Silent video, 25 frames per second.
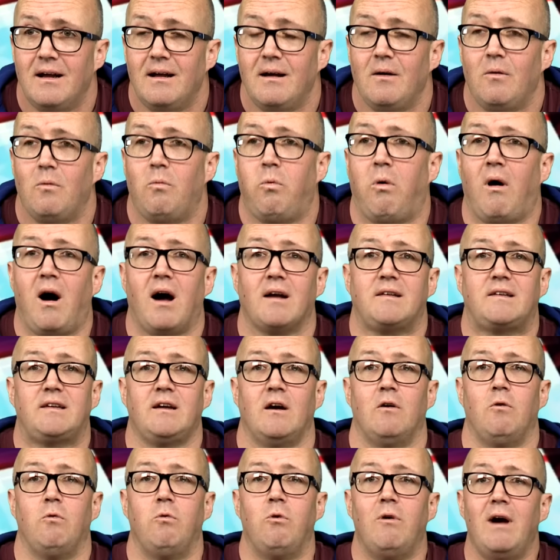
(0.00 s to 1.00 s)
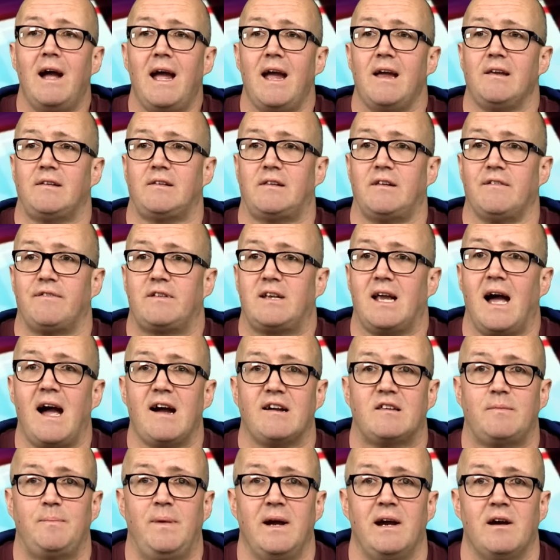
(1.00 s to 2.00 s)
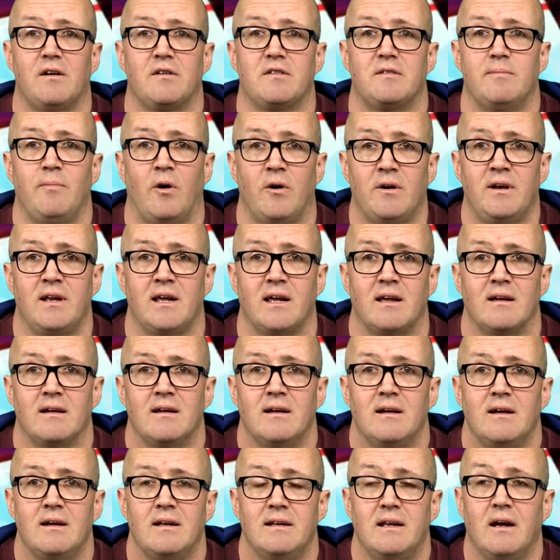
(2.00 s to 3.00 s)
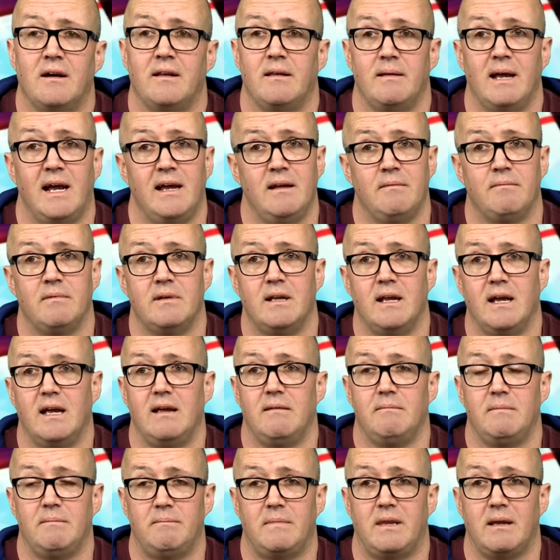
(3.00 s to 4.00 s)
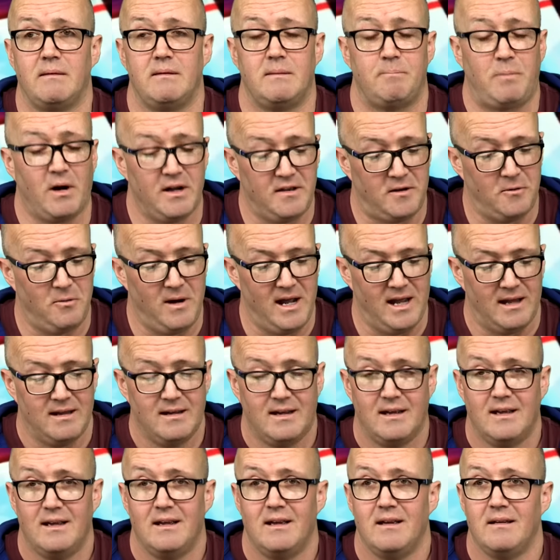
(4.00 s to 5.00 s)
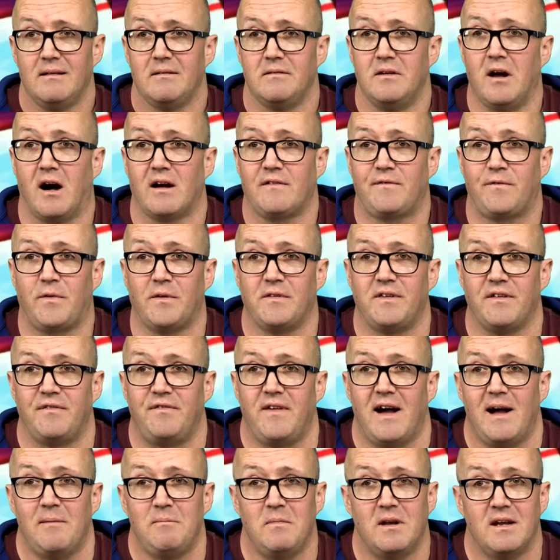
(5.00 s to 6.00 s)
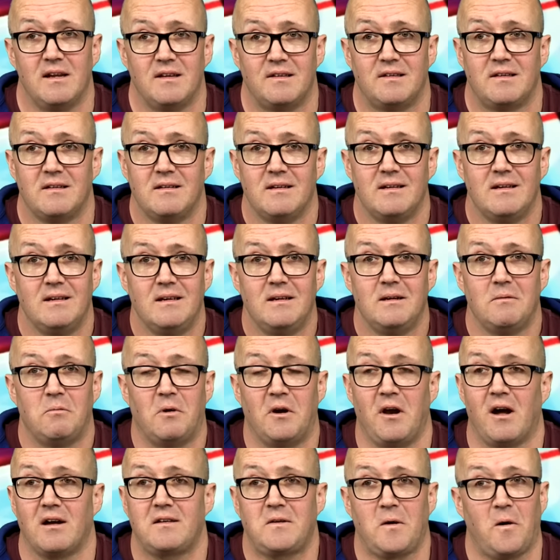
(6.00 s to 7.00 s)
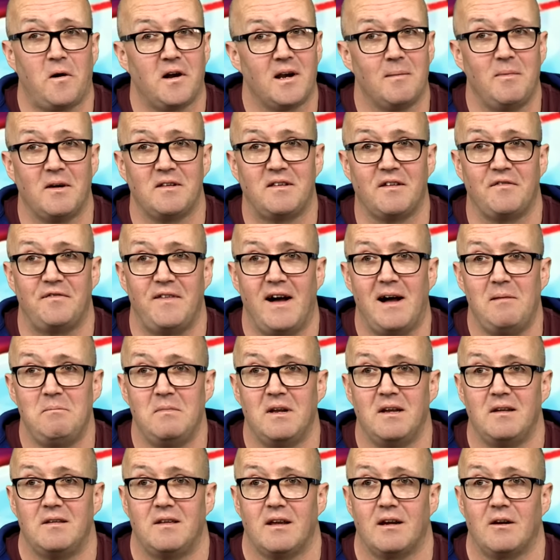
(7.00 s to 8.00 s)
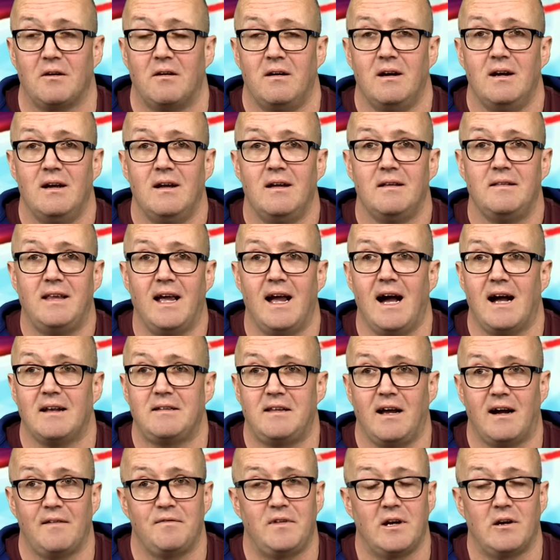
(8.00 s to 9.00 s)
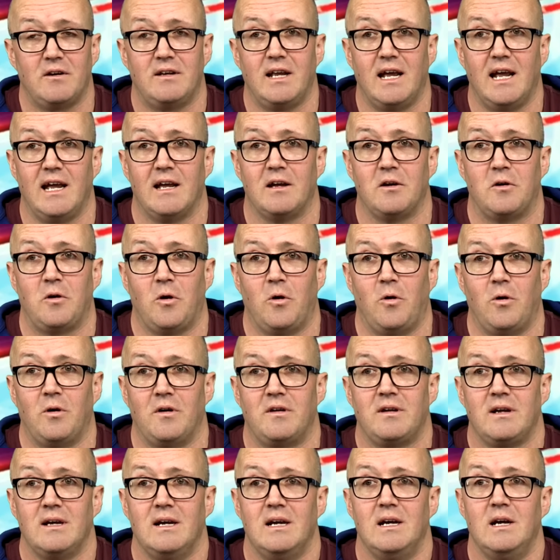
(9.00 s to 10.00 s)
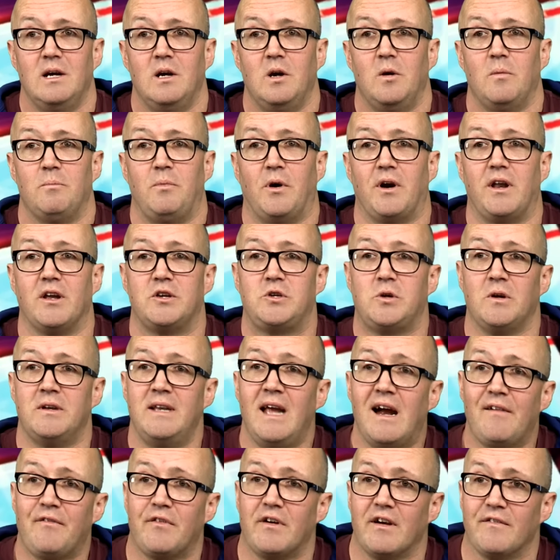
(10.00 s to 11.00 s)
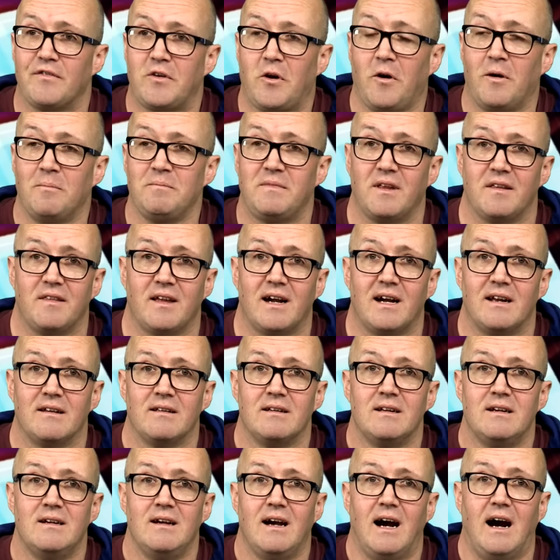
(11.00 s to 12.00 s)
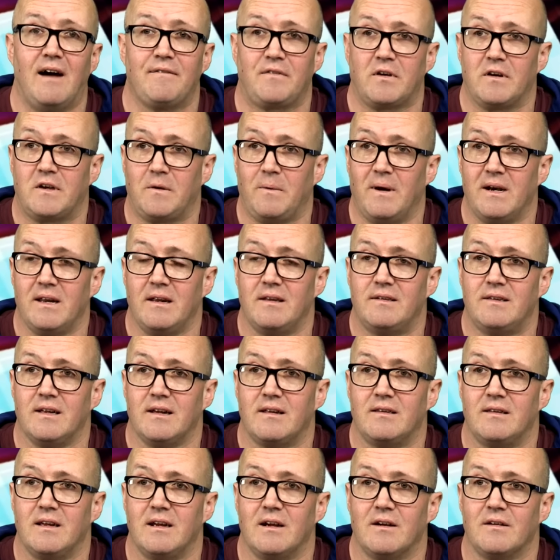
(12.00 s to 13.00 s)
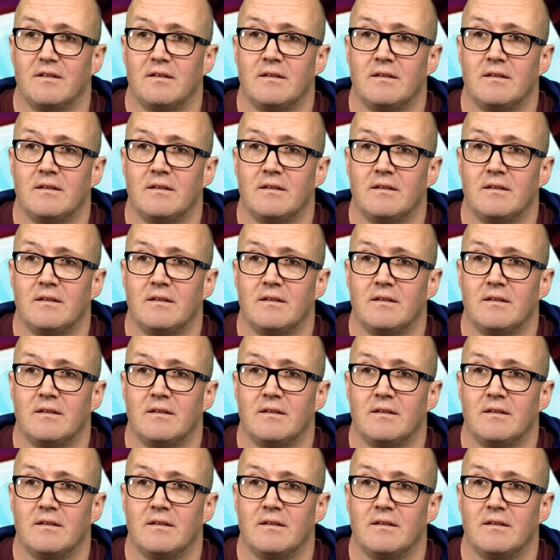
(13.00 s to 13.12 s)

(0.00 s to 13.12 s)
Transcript: What a waste of taxpayers' money. Now, hey, by the way, not for the families. We're not talking about the families here. They had to have their day in court. Oh, yeah. But it should never have come to that. After 26 no, what's years.